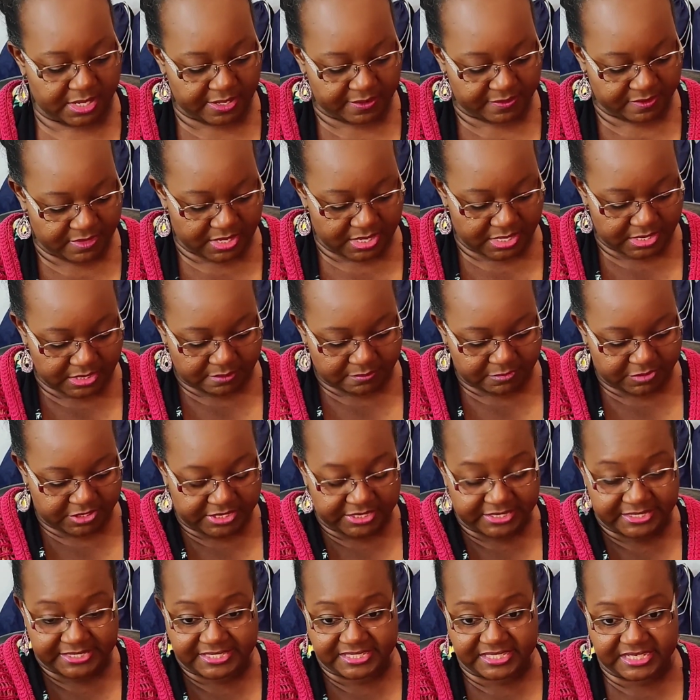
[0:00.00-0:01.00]
And then I'm
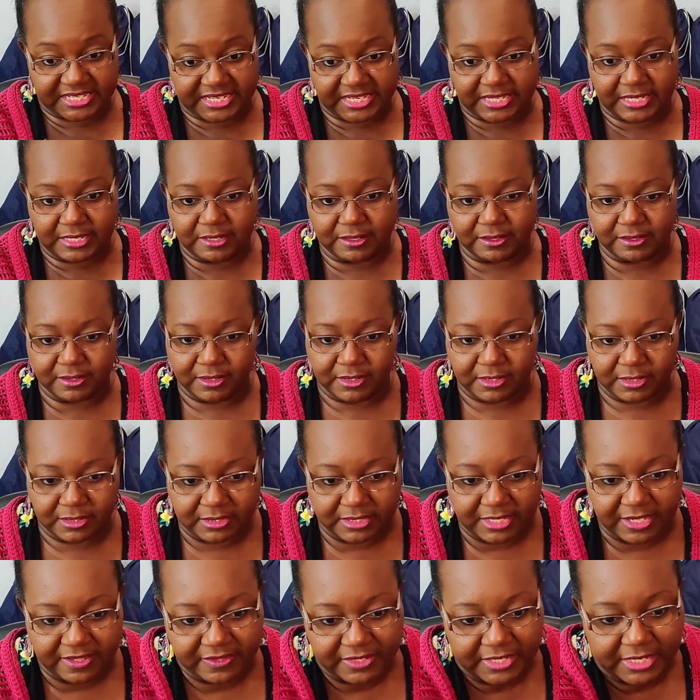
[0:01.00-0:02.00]
going to see,
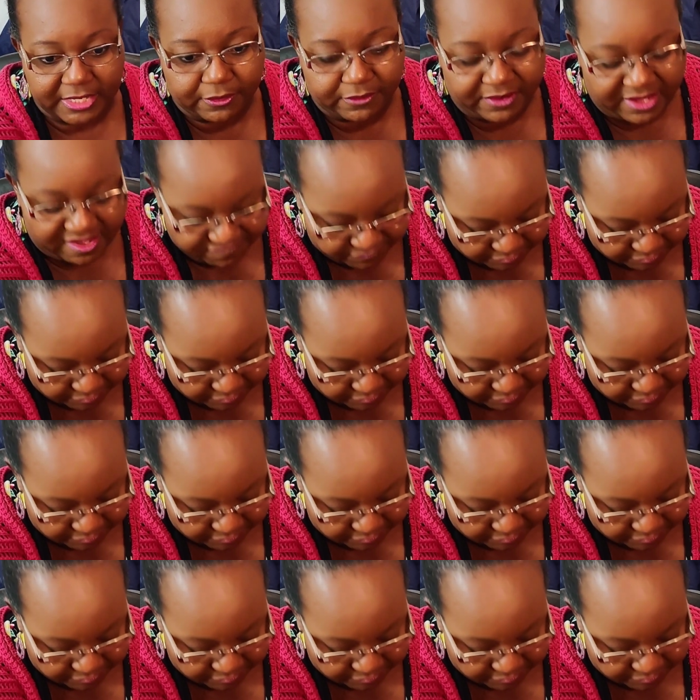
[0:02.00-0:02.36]
now that I don't